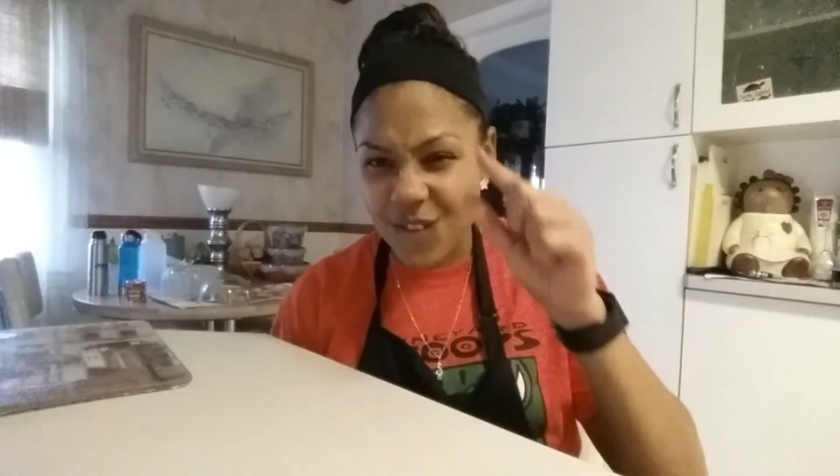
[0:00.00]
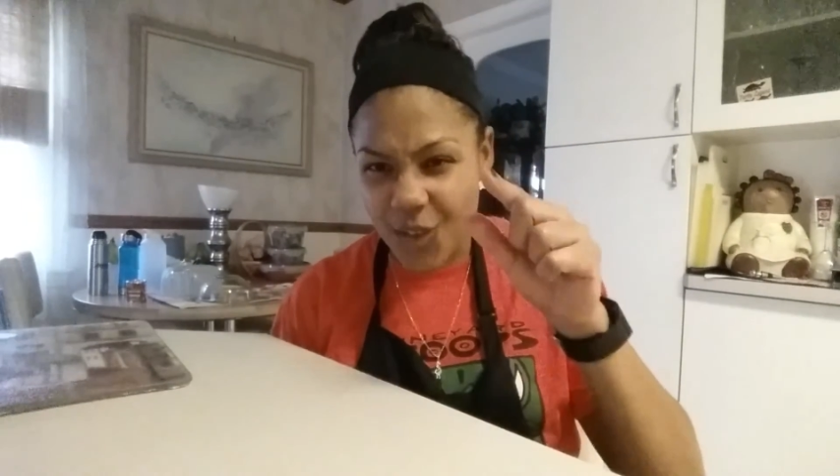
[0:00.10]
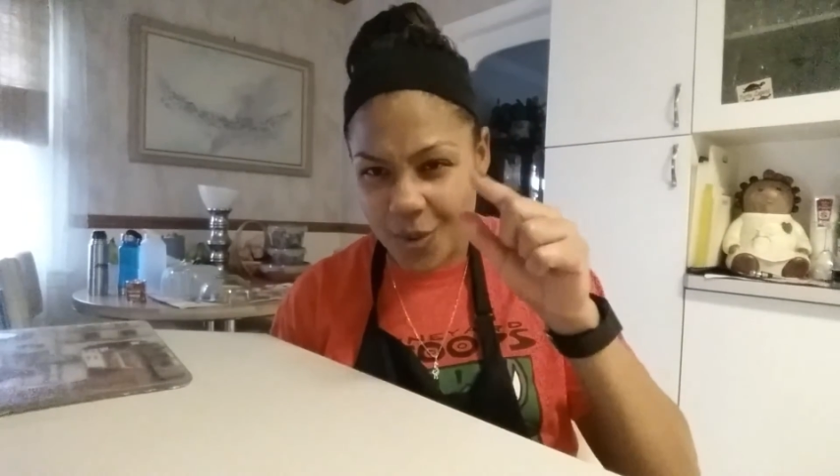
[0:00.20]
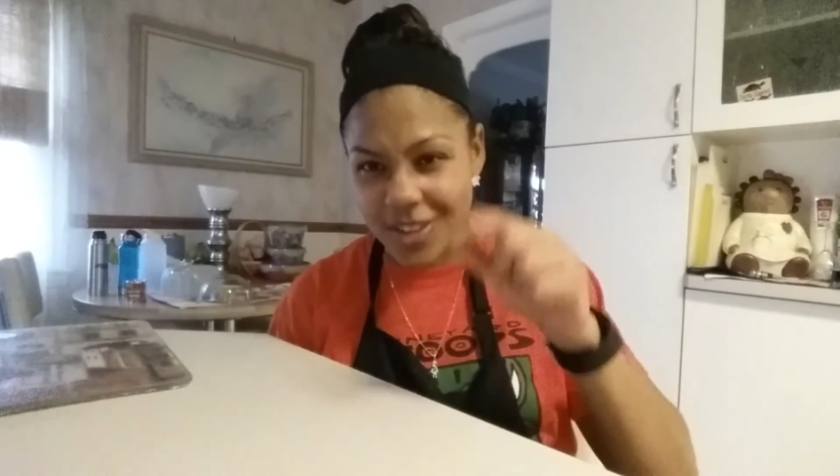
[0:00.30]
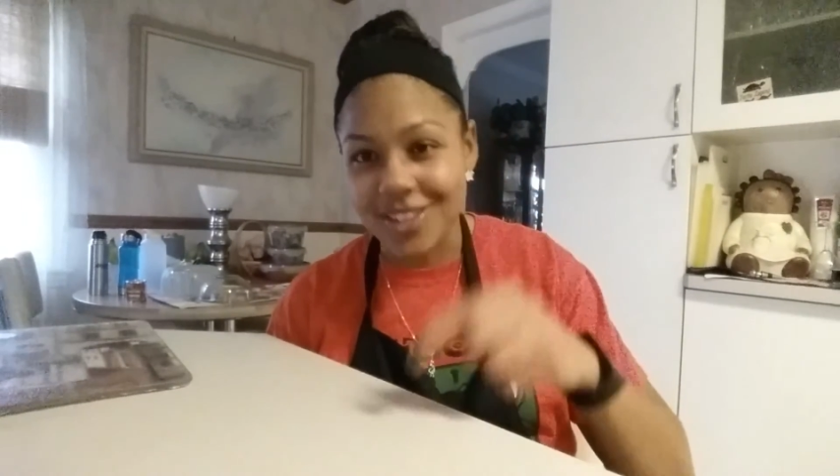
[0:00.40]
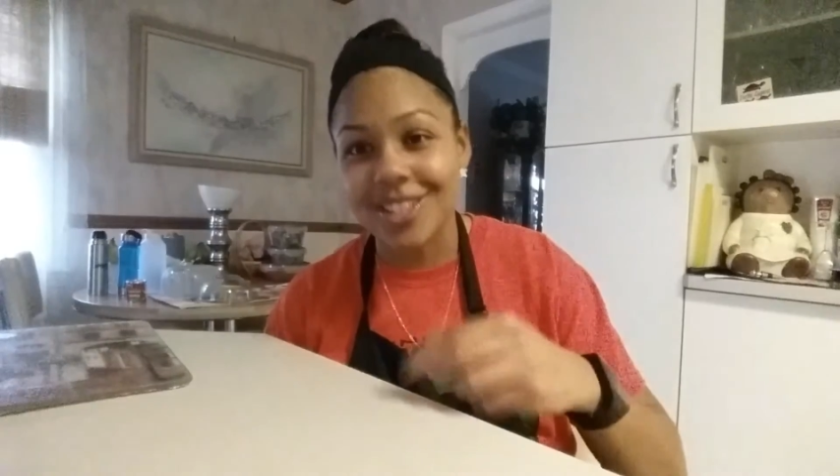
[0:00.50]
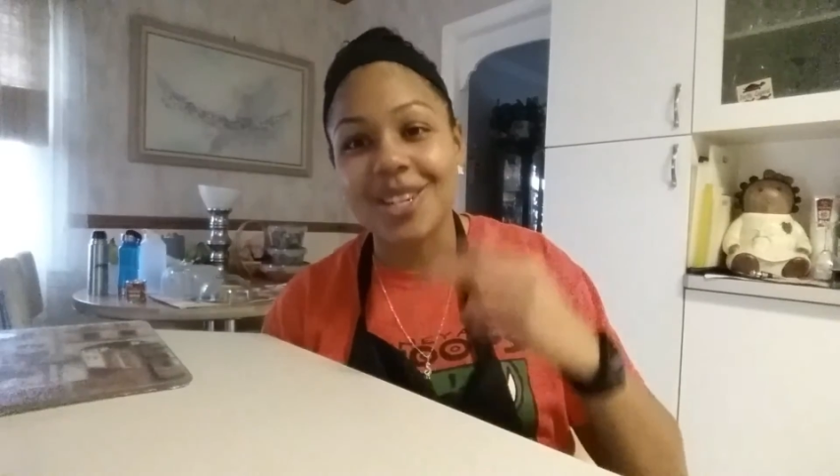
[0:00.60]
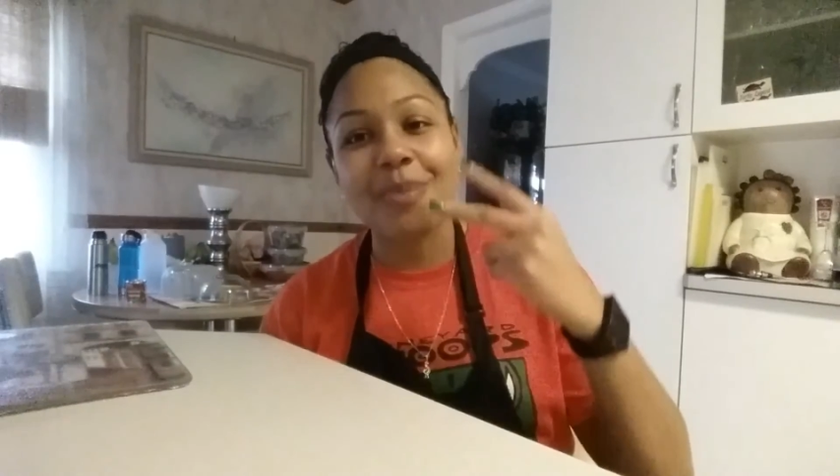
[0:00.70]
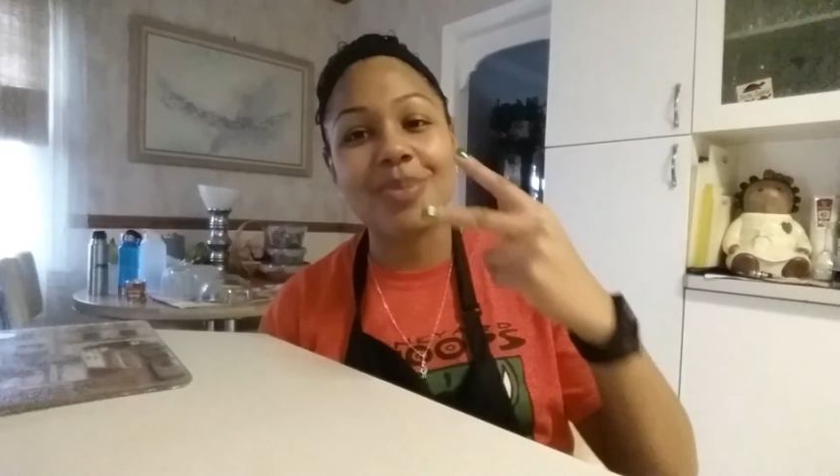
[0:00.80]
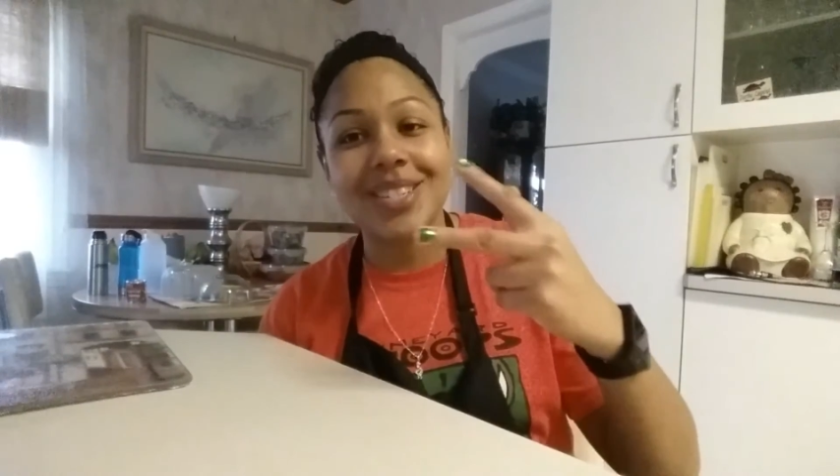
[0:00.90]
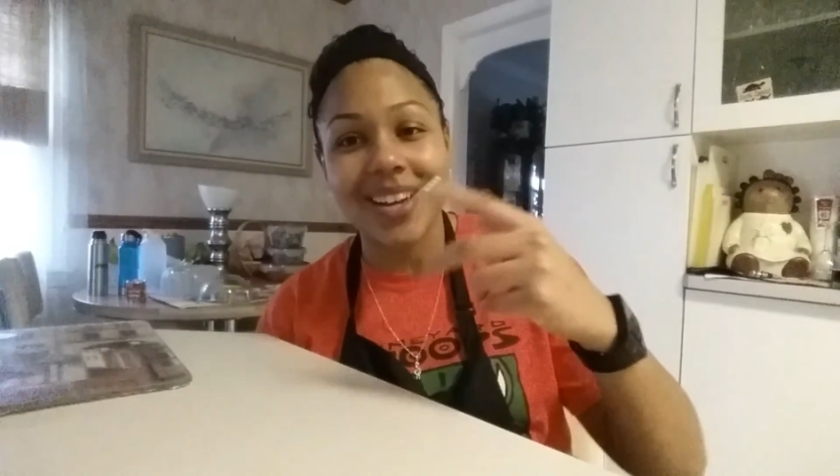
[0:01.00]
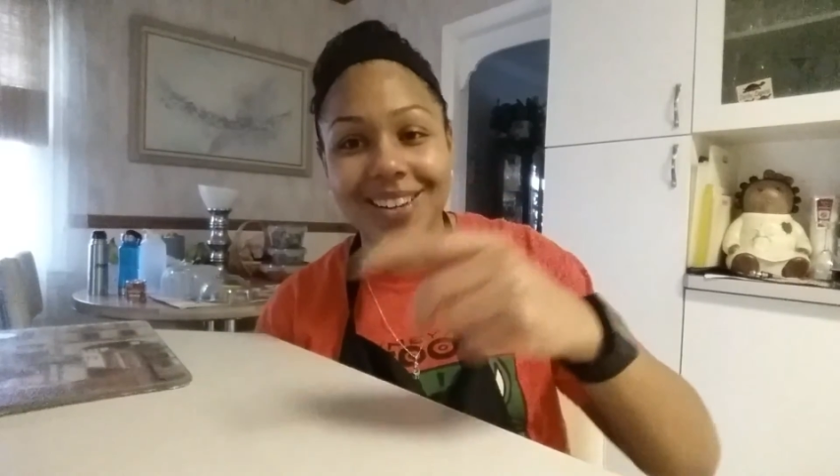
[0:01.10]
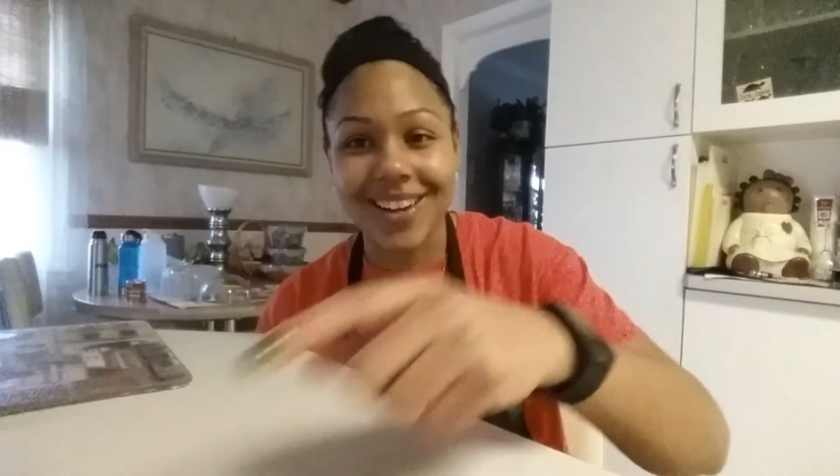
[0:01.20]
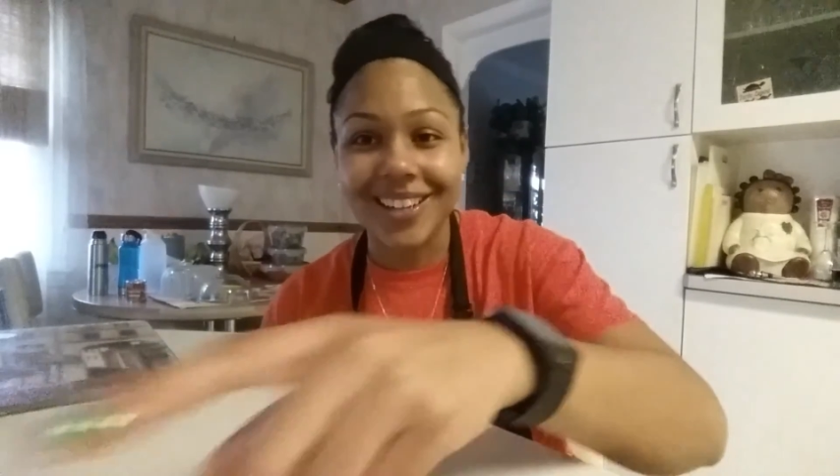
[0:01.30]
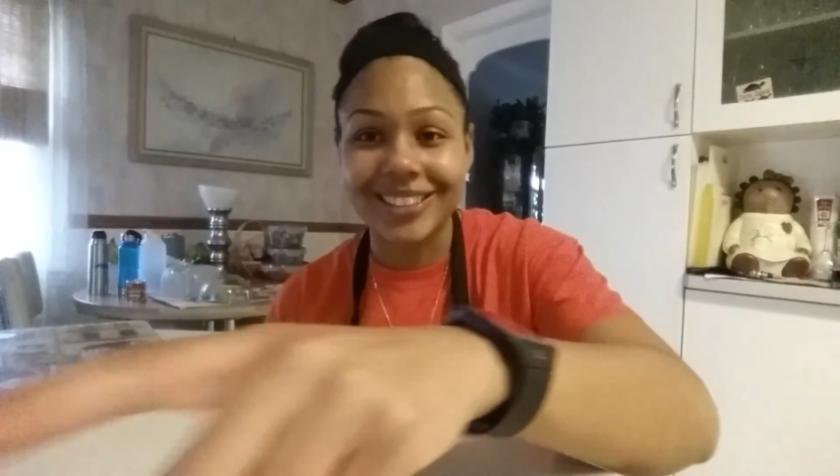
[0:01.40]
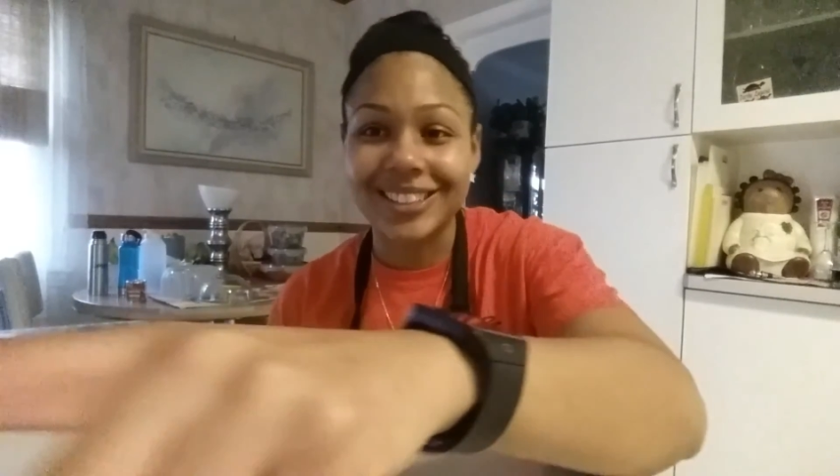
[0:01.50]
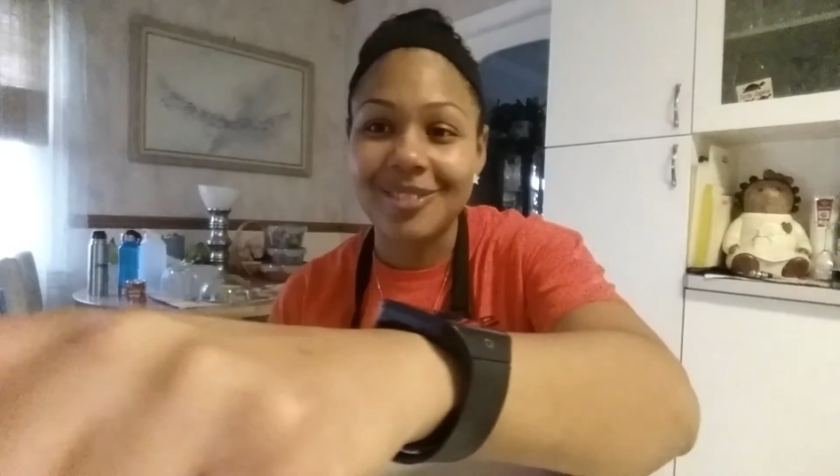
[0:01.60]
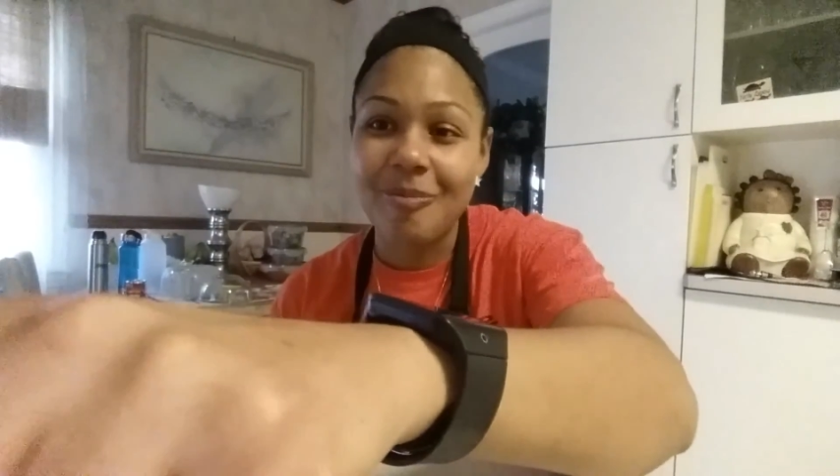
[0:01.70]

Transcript: focus. Peace out, guys.